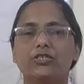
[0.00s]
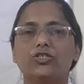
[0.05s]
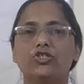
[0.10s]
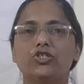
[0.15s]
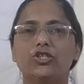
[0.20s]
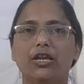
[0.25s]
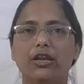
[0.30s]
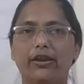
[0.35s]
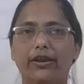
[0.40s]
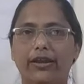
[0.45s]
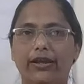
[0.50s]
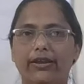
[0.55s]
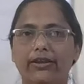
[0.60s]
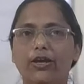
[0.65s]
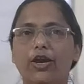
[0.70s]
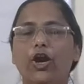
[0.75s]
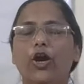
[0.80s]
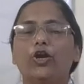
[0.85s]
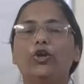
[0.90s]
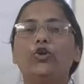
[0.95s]

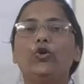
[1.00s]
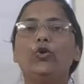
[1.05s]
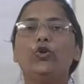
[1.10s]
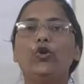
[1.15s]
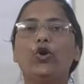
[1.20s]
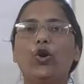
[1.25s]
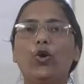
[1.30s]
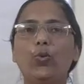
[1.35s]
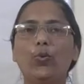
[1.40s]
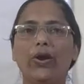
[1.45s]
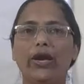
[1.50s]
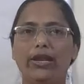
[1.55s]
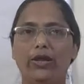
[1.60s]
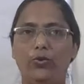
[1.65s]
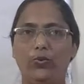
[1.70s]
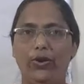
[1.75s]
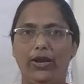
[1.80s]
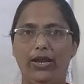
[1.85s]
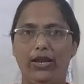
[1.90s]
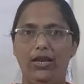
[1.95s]
Children, you know
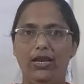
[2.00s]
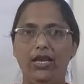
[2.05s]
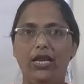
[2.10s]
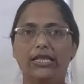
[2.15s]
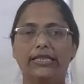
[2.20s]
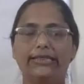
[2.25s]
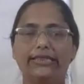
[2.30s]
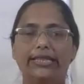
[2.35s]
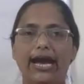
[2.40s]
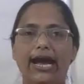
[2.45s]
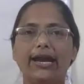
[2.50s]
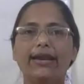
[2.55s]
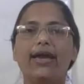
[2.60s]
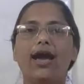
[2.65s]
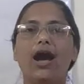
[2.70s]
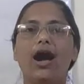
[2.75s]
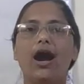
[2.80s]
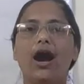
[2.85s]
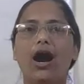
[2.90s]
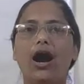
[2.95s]
very well
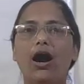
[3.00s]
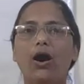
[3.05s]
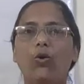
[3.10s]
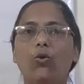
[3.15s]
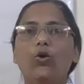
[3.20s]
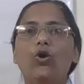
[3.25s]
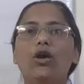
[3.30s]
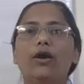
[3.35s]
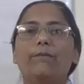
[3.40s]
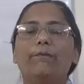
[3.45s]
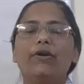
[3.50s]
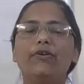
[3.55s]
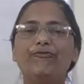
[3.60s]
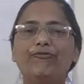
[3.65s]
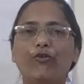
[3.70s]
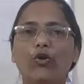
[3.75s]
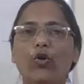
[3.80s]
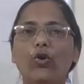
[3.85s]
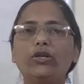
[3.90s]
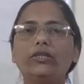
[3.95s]
that how
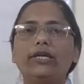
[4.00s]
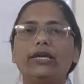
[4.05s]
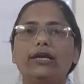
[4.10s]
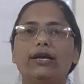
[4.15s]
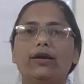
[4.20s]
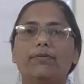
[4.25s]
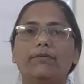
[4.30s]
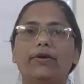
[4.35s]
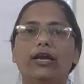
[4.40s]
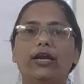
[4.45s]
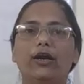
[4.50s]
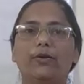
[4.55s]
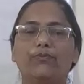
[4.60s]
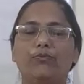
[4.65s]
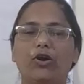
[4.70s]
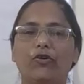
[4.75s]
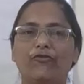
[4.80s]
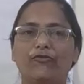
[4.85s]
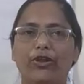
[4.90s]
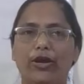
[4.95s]
before the coming up
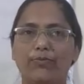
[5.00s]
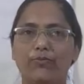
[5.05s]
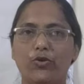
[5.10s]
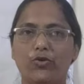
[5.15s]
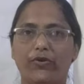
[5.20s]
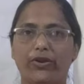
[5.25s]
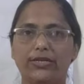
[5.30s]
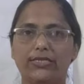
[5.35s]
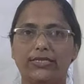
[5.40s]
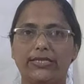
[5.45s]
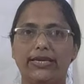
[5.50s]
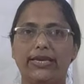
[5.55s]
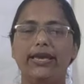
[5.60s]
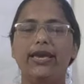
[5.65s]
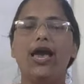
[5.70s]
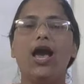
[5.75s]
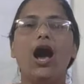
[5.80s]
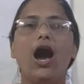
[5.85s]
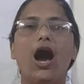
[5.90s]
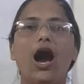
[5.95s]
of
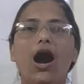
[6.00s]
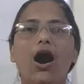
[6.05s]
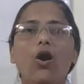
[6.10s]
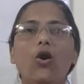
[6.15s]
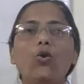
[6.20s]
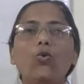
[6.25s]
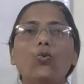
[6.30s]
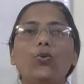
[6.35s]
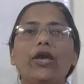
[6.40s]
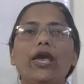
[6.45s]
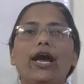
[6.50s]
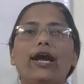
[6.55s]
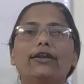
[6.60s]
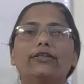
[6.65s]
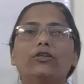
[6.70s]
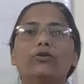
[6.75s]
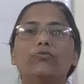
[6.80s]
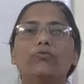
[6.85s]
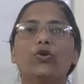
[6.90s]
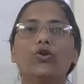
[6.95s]
democracy, how we
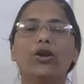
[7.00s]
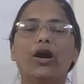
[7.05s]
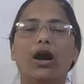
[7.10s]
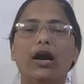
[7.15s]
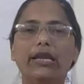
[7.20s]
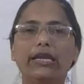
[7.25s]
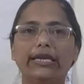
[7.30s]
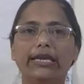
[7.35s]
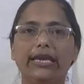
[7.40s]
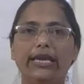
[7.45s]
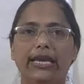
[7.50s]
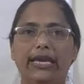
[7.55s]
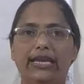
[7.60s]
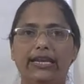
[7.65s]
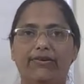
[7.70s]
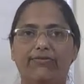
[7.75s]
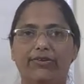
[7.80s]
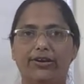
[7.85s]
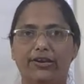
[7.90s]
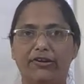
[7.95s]
had the monarchy in
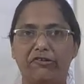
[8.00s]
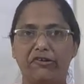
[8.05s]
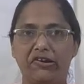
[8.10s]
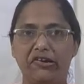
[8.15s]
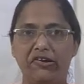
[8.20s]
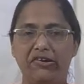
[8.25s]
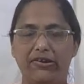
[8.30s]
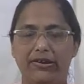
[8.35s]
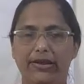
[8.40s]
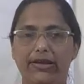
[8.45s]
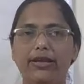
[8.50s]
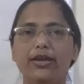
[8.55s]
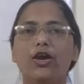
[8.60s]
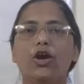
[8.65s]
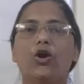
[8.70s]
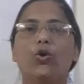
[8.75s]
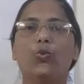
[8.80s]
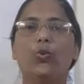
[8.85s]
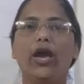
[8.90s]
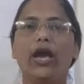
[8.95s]
our country
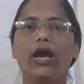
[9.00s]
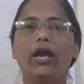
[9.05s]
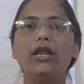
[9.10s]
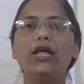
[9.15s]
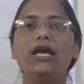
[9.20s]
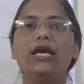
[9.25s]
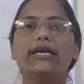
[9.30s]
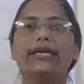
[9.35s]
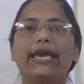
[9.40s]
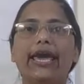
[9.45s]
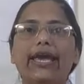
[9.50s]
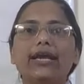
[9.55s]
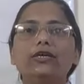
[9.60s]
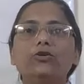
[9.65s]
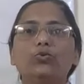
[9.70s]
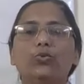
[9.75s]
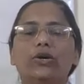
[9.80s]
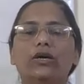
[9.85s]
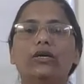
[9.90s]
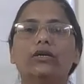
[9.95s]
where
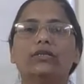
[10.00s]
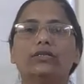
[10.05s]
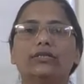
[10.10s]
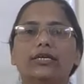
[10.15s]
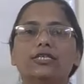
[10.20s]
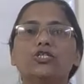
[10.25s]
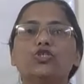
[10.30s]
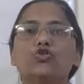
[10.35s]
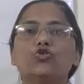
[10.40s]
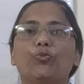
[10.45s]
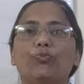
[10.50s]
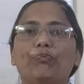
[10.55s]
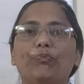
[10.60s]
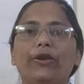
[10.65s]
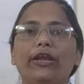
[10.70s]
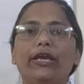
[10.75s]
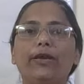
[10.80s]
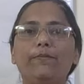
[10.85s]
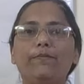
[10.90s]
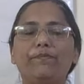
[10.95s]
king were the
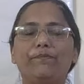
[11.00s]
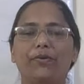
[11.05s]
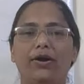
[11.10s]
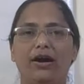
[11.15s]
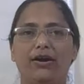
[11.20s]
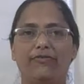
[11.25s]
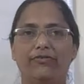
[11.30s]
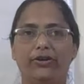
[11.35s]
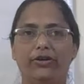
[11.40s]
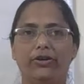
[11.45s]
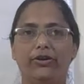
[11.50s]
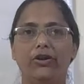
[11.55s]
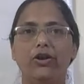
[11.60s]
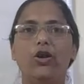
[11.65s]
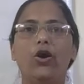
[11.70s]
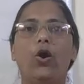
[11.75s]
supreme power.